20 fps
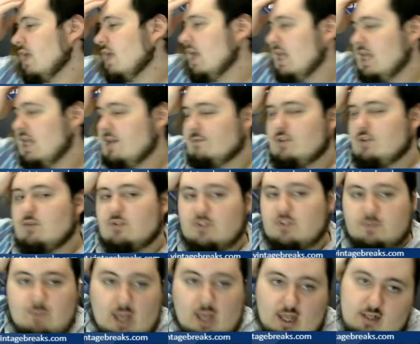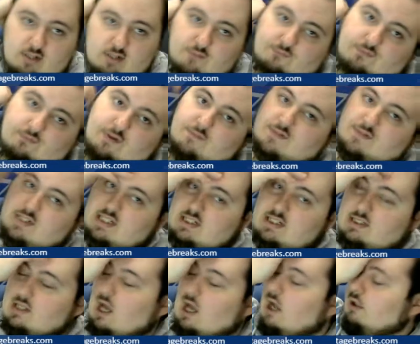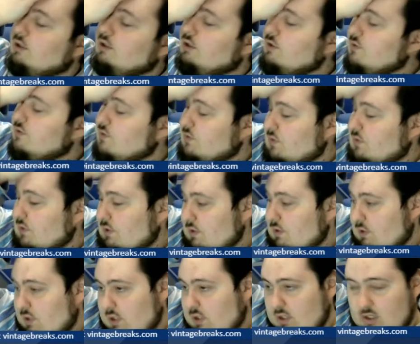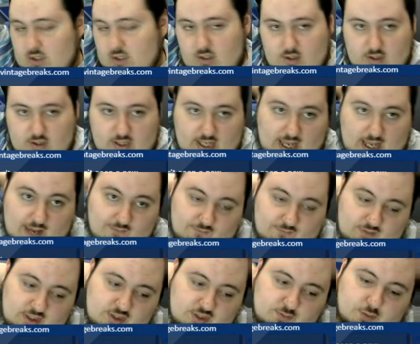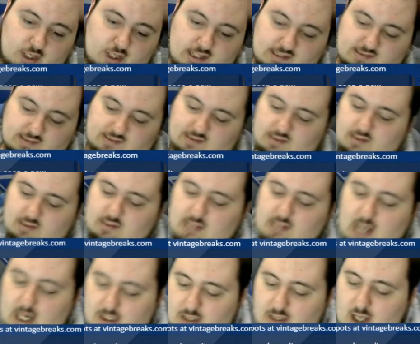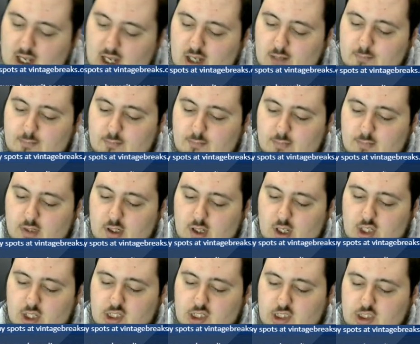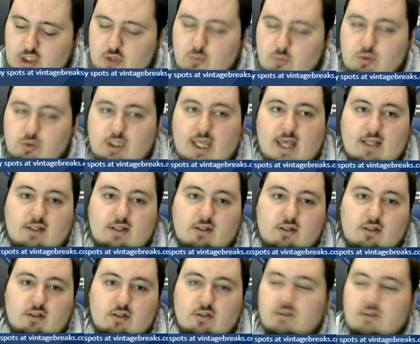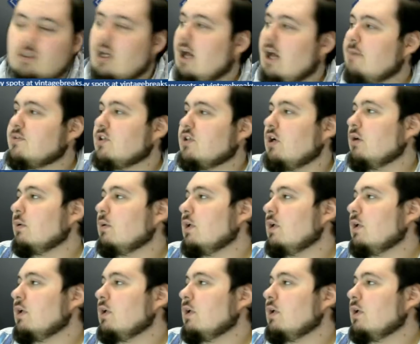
If you spend $15 at vintagebreaks.com, you will get... I'm sorry, what?